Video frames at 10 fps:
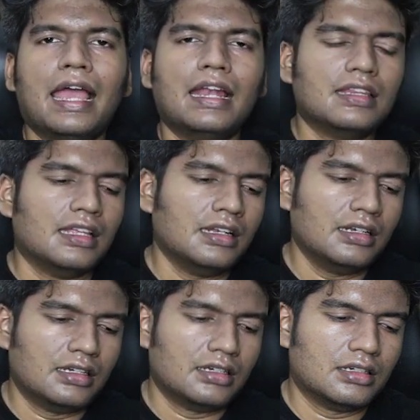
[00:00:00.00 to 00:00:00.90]
and
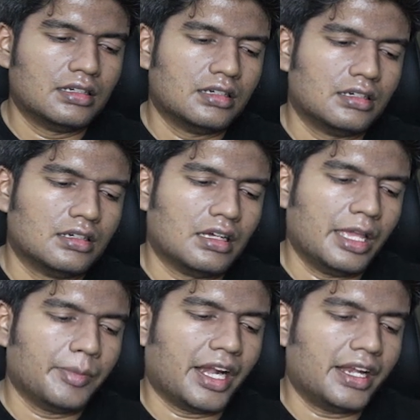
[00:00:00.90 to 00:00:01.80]
then
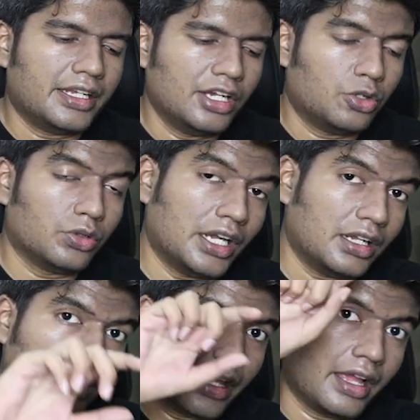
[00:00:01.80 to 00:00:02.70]
I am connecting to
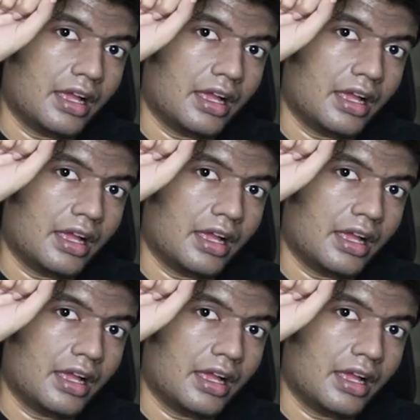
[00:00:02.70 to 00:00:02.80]
that